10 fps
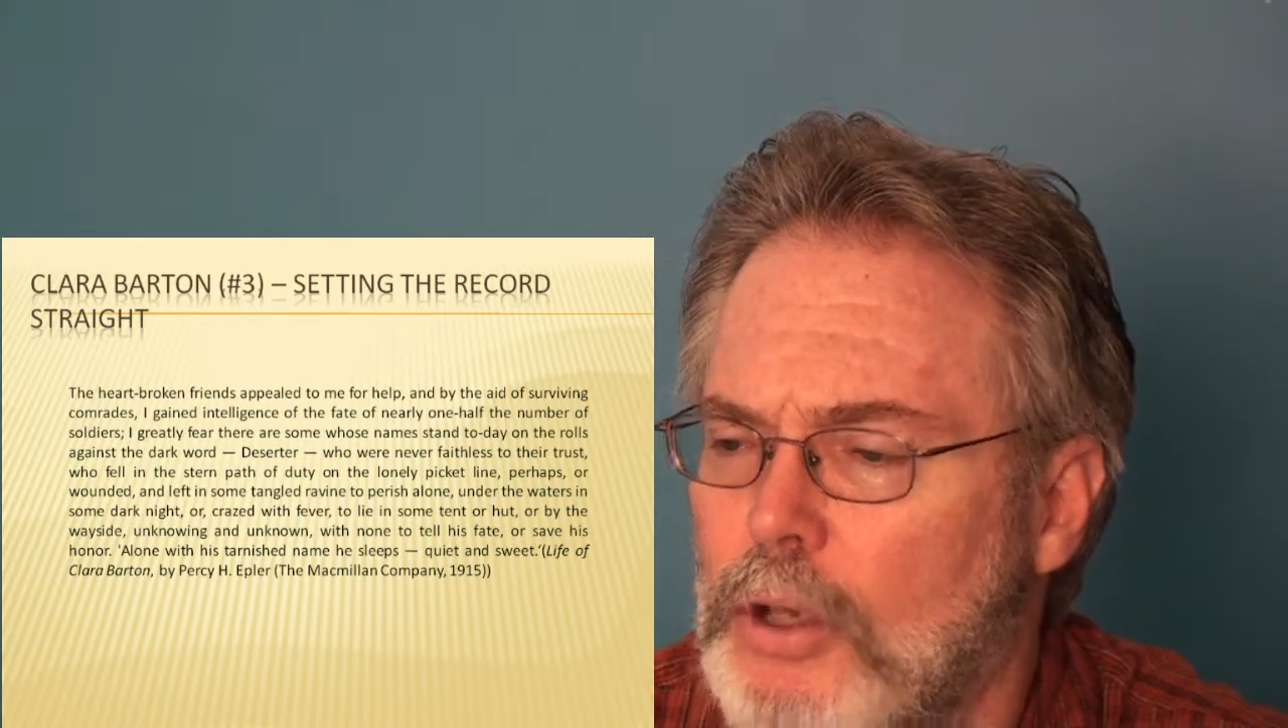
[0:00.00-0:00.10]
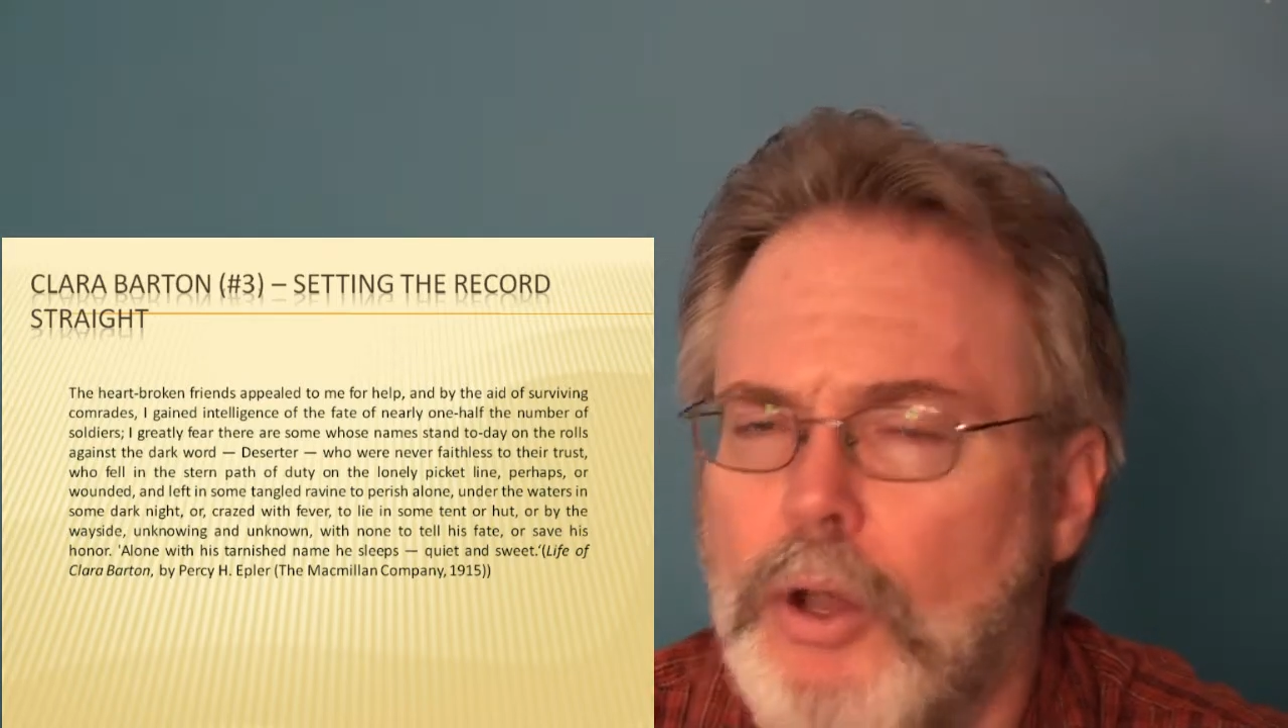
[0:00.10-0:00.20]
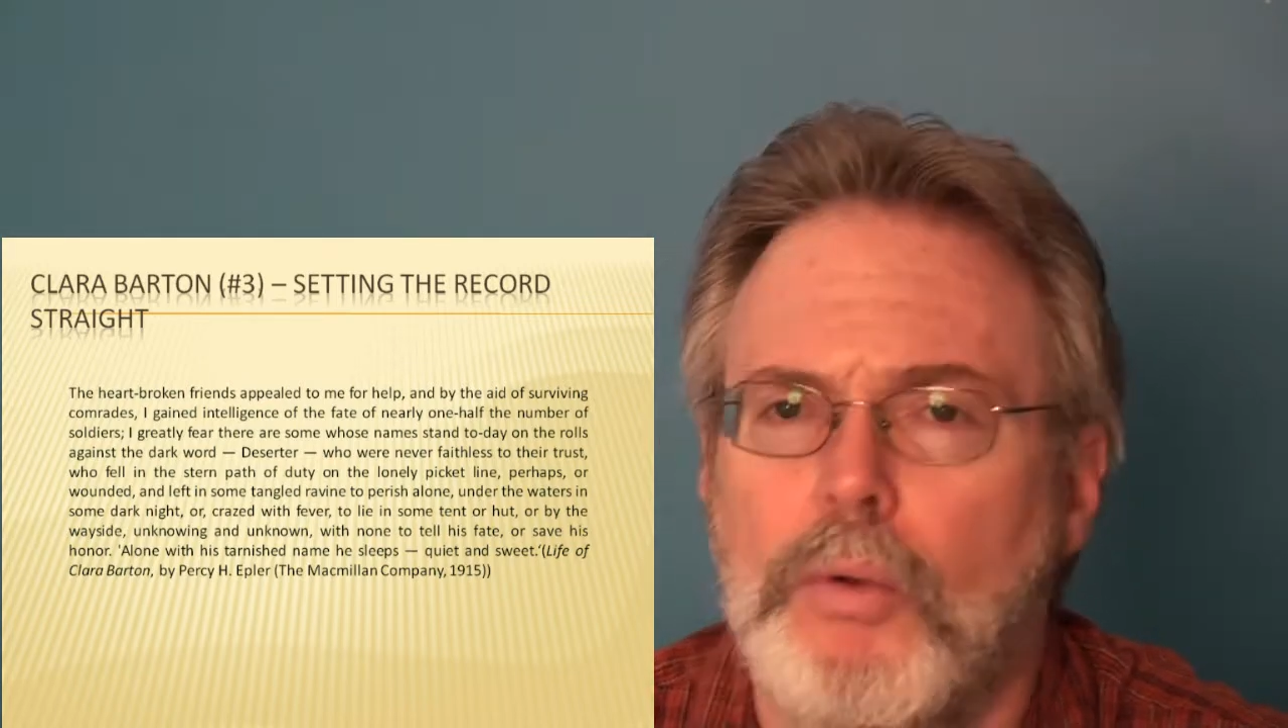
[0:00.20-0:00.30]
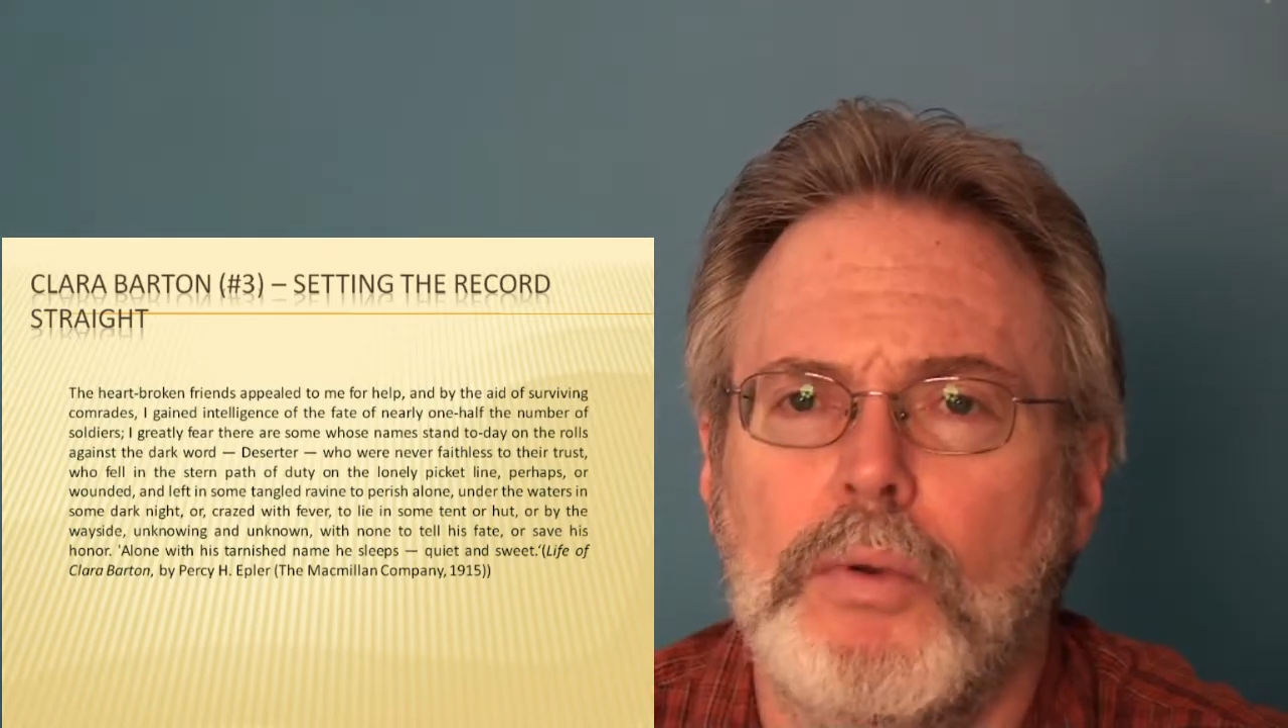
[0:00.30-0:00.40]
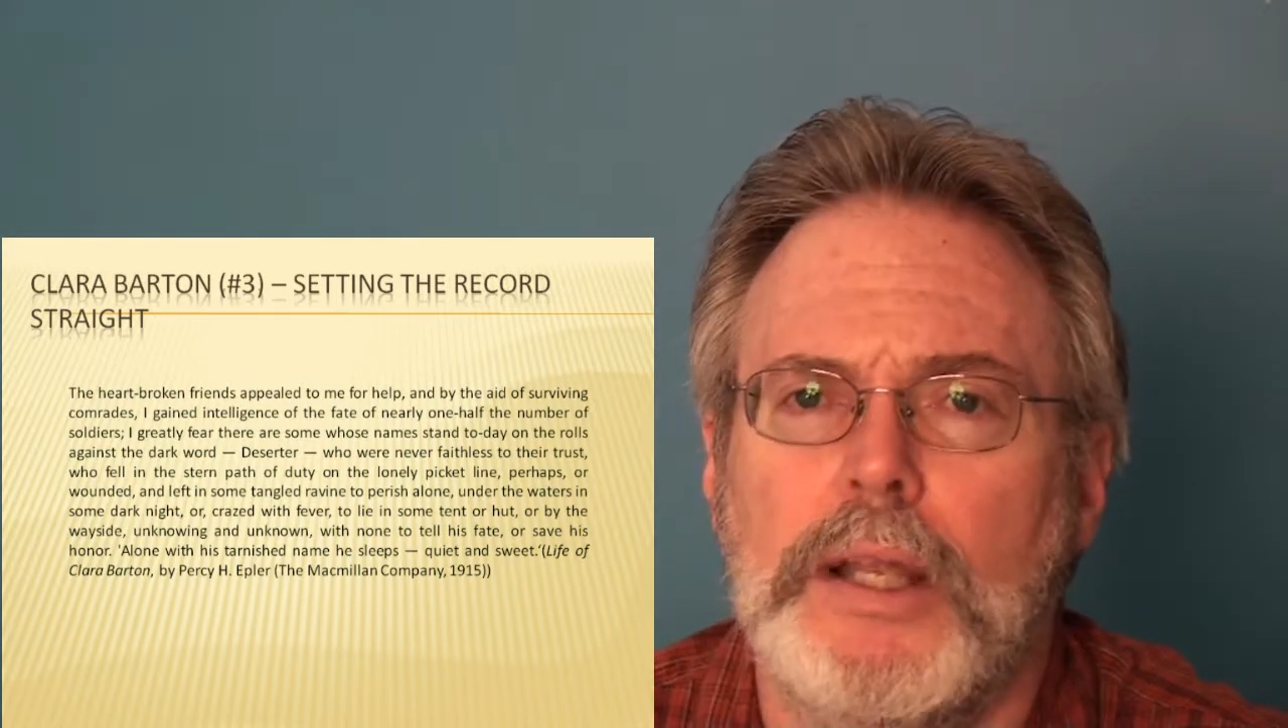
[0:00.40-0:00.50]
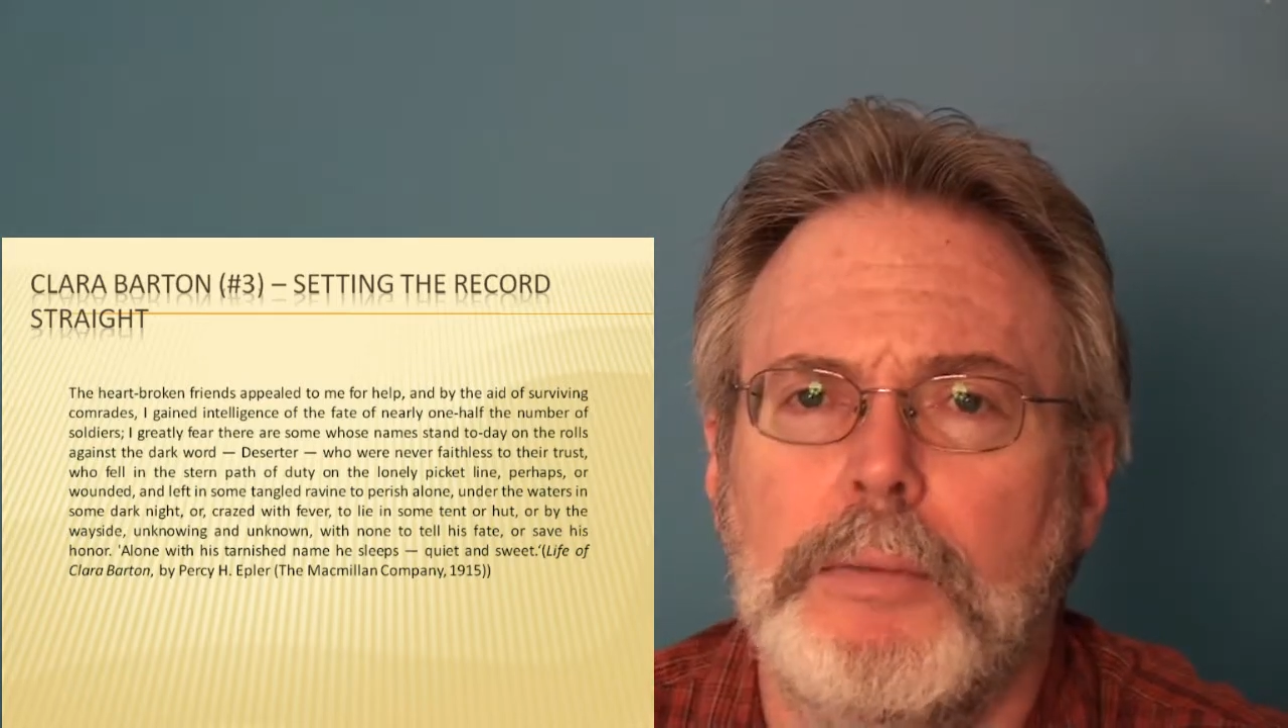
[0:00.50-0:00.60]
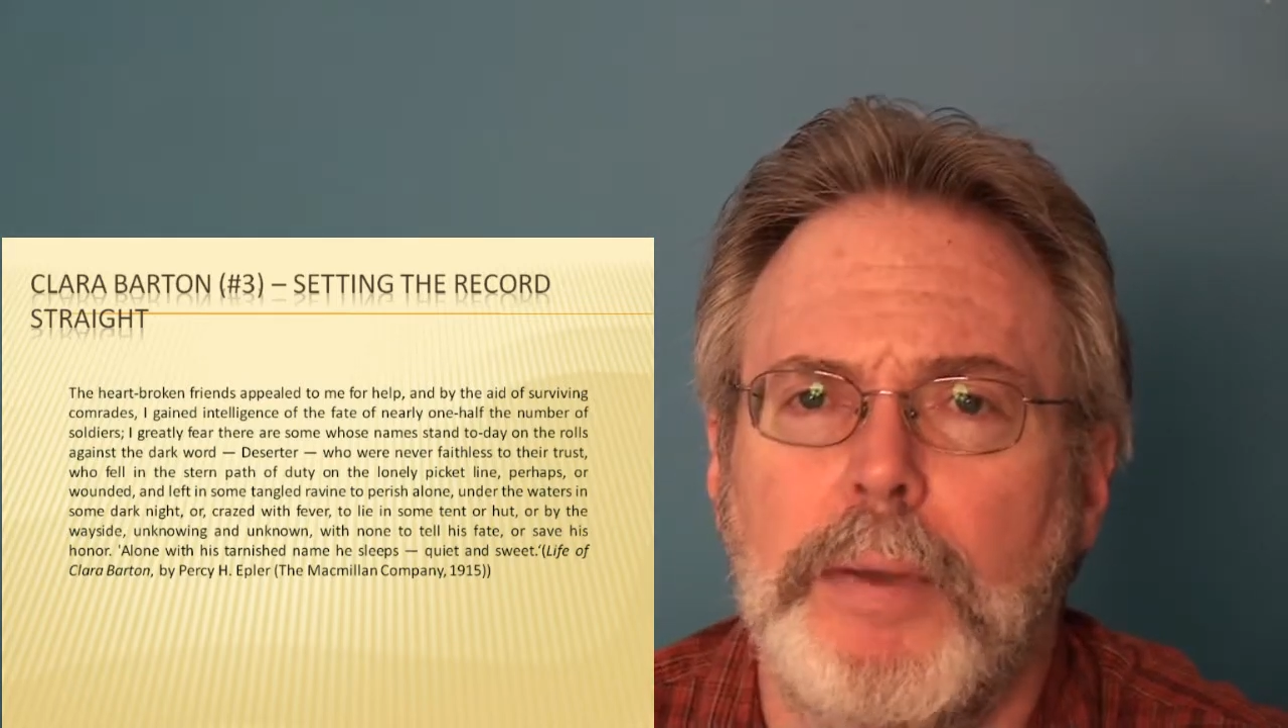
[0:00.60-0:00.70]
the lonely